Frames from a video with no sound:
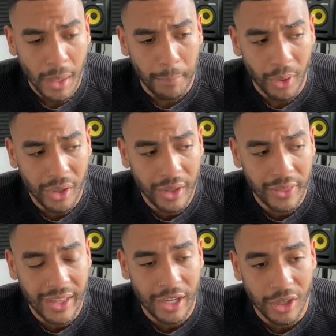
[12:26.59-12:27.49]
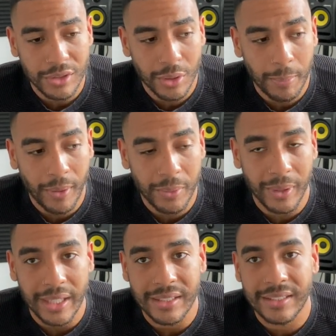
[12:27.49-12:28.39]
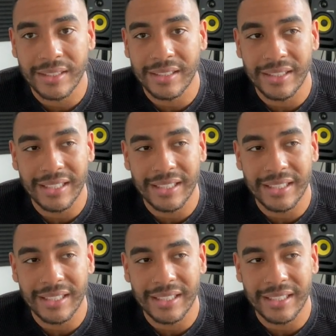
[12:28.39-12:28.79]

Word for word: but they got to a point where you st